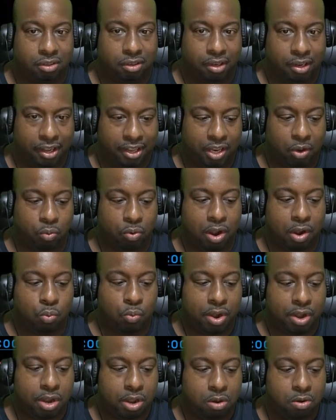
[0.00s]
In the run
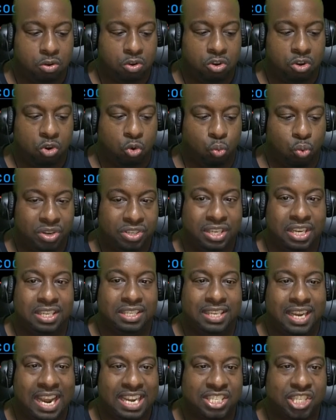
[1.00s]
window, we see
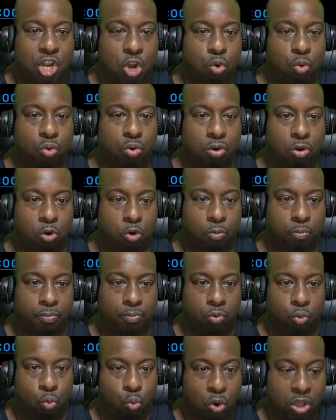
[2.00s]
test on Chrome
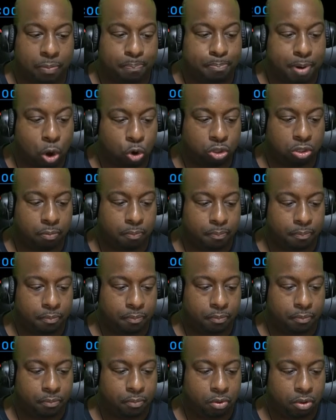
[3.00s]
with both
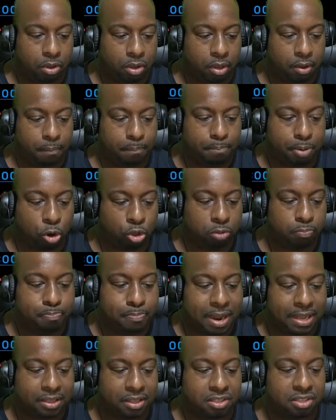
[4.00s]

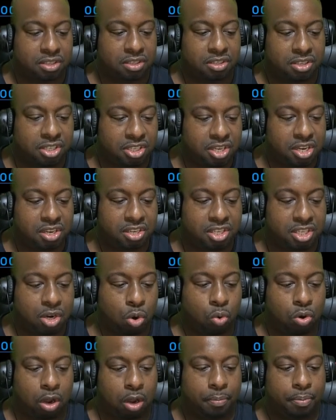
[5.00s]
methods should
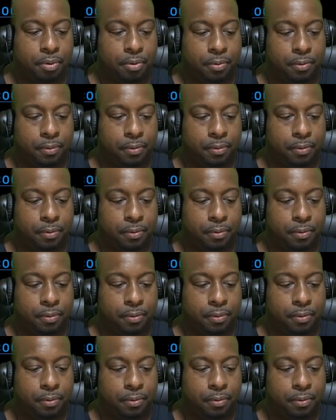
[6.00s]
show up.